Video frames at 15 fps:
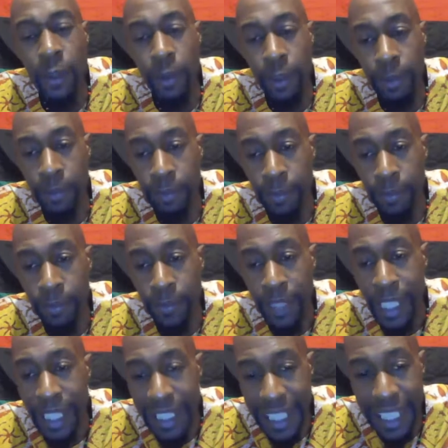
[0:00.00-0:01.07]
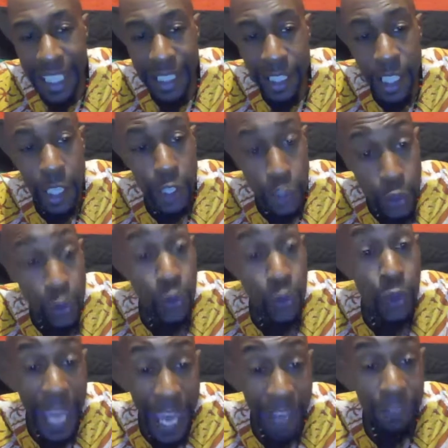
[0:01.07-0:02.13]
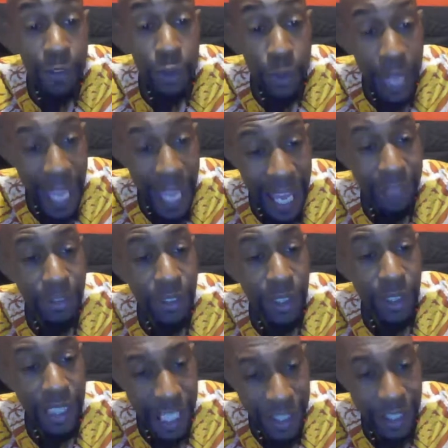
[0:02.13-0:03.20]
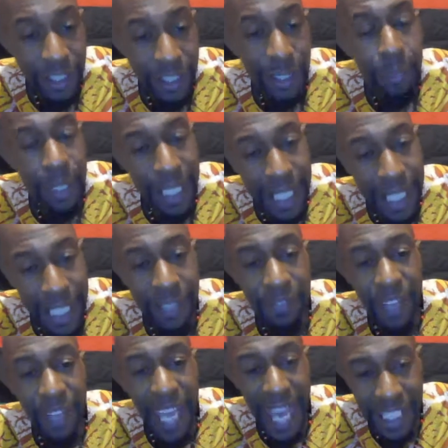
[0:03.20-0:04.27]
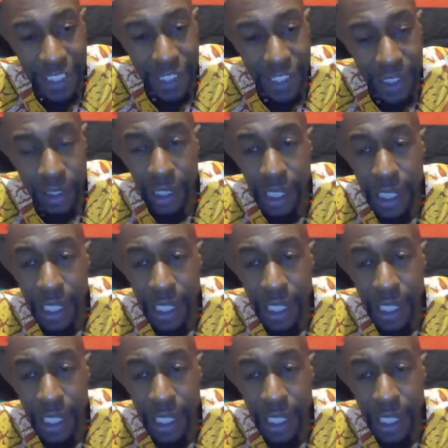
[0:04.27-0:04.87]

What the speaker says: them, then you have to have together the plan of action,